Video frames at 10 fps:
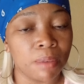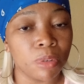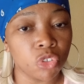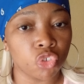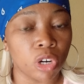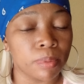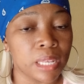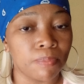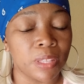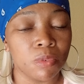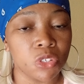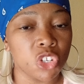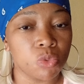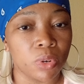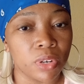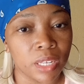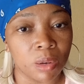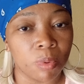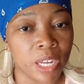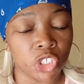in to drop something. He was just wearing
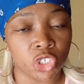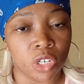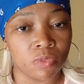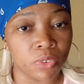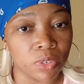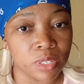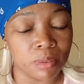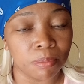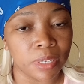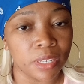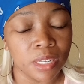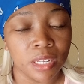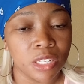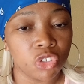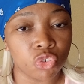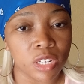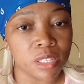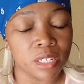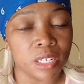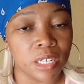a white shirt, very simply
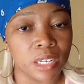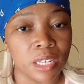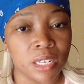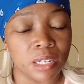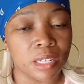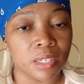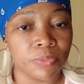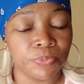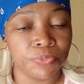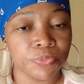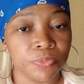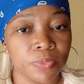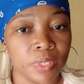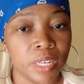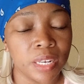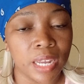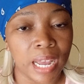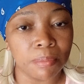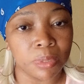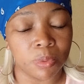dressed in a
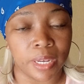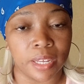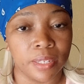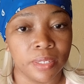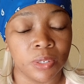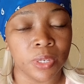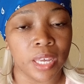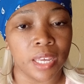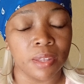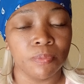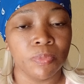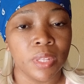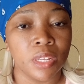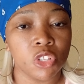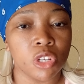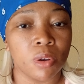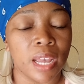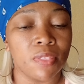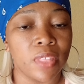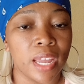humble way. Okay. So,
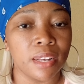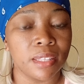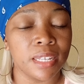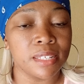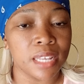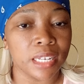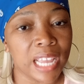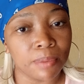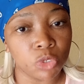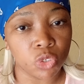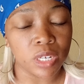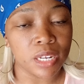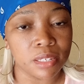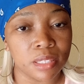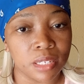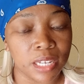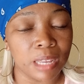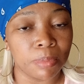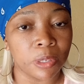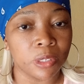and then they said, come join us at the
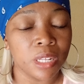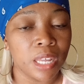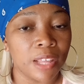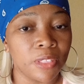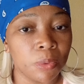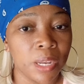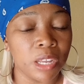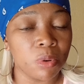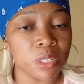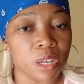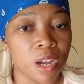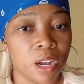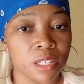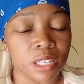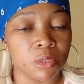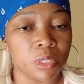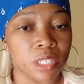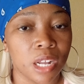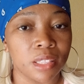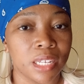table. And the way it was asked, I could
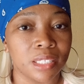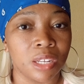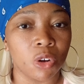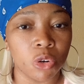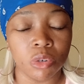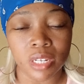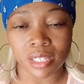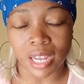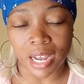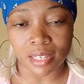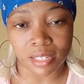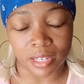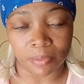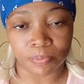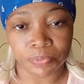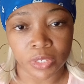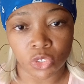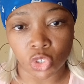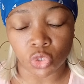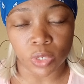tell that they always asked him
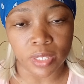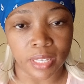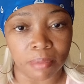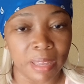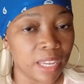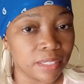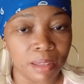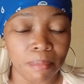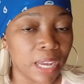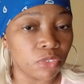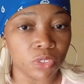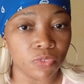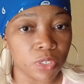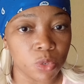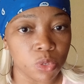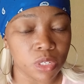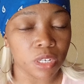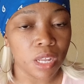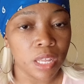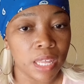to join them. And the man refused.
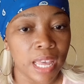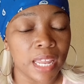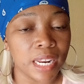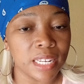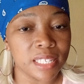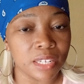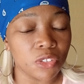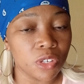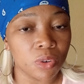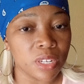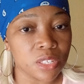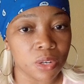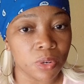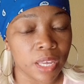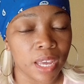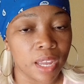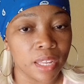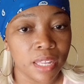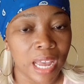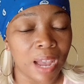And then he said, no, it's
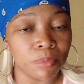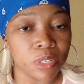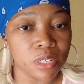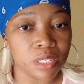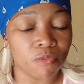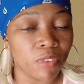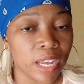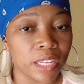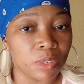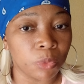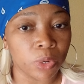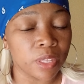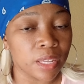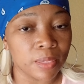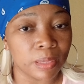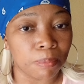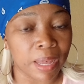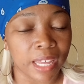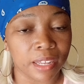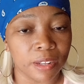okay. I'm just fine working at the
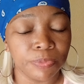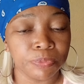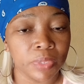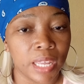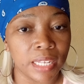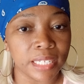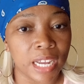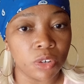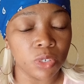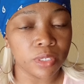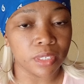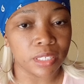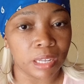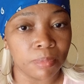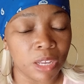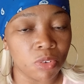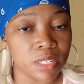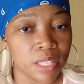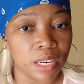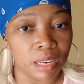back. And I looked at him. It
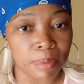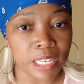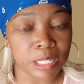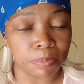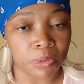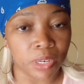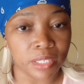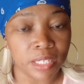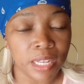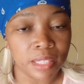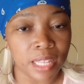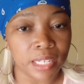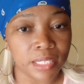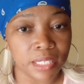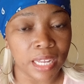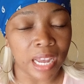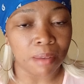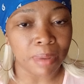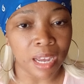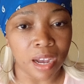was then in my spirit that
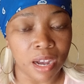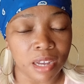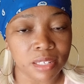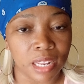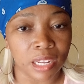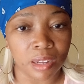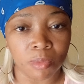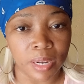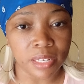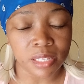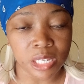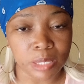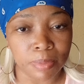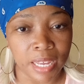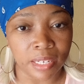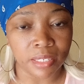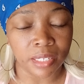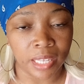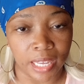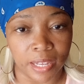I asked, like, why is this
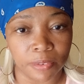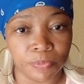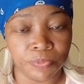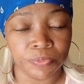man here?